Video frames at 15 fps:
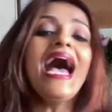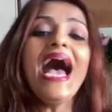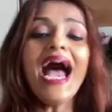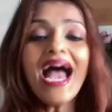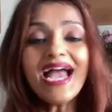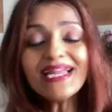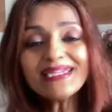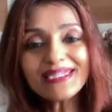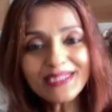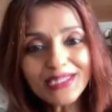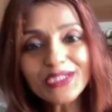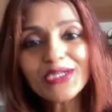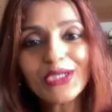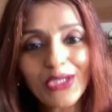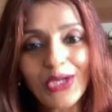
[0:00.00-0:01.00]
And in
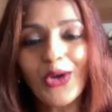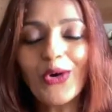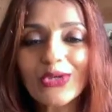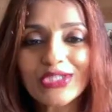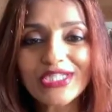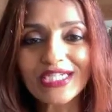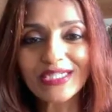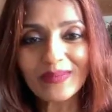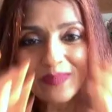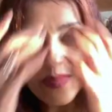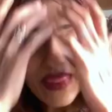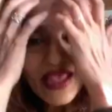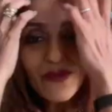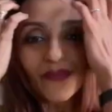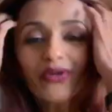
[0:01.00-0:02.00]
the long term,
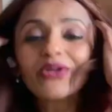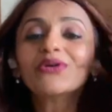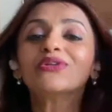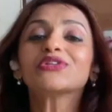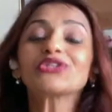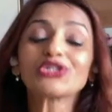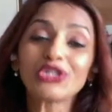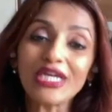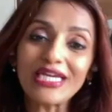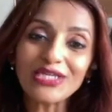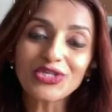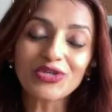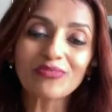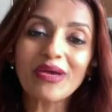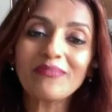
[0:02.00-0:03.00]
we're going to
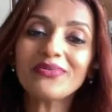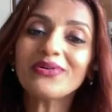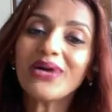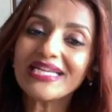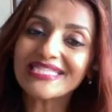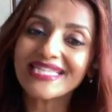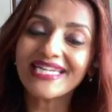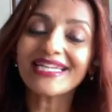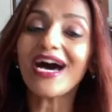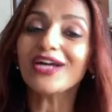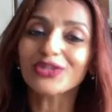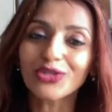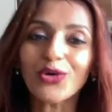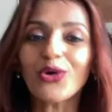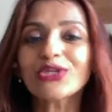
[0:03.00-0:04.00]
change, remember I said, our
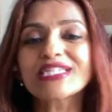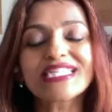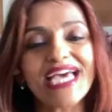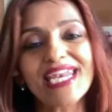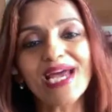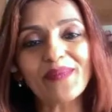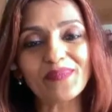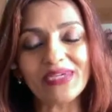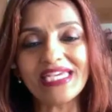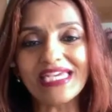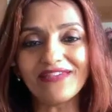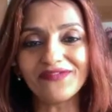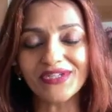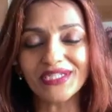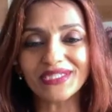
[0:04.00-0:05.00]
thoughts and our
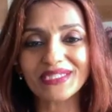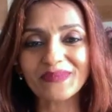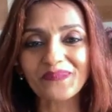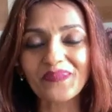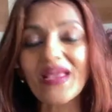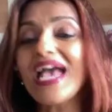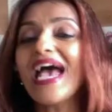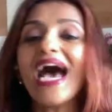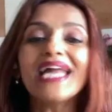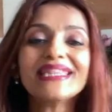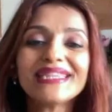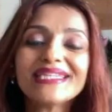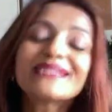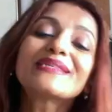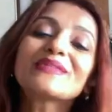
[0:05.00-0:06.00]
behaviors. And
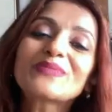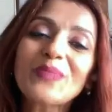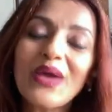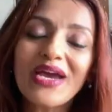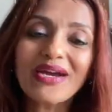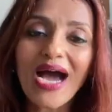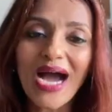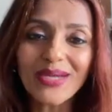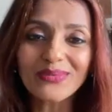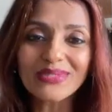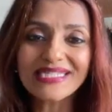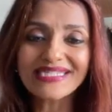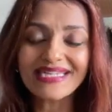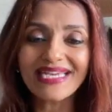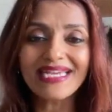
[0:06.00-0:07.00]
this is where I will
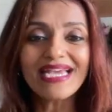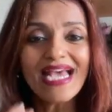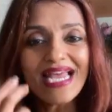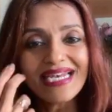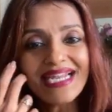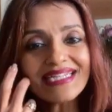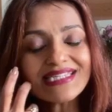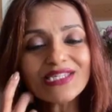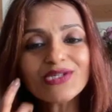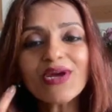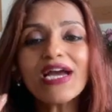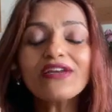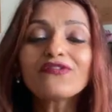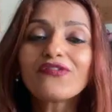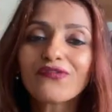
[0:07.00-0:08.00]
say, let's try
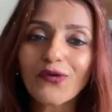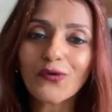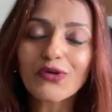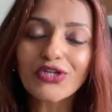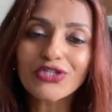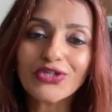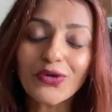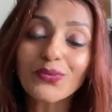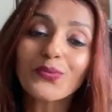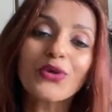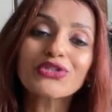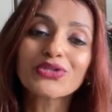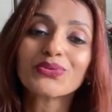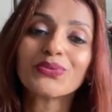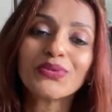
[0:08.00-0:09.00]
and focus on
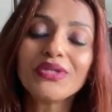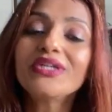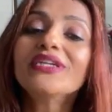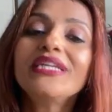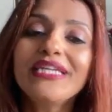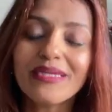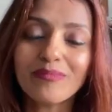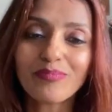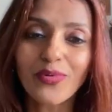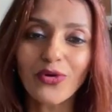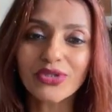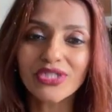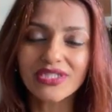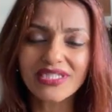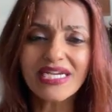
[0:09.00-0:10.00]
what's really
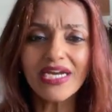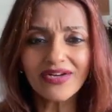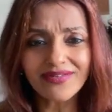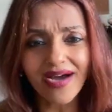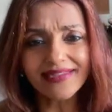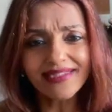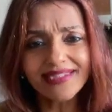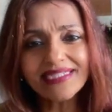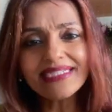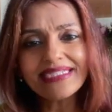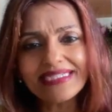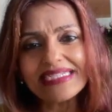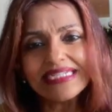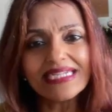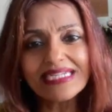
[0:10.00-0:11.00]
important. Rather than
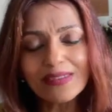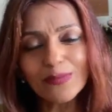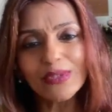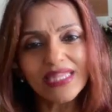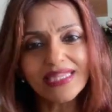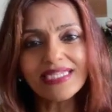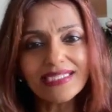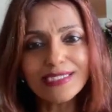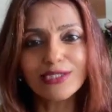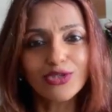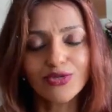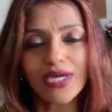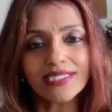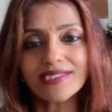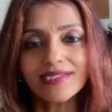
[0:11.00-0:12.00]
dealing with these
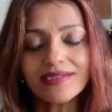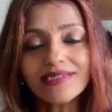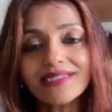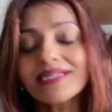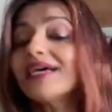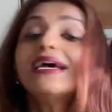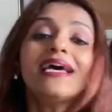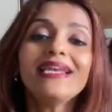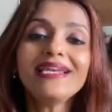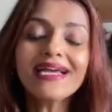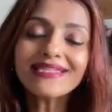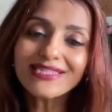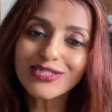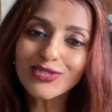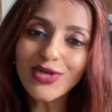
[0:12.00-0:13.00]
stressors,
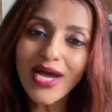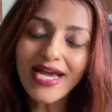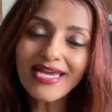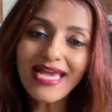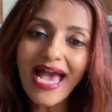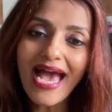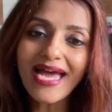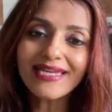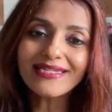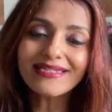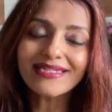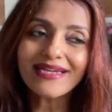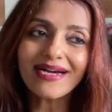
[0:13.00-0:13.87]
let's try and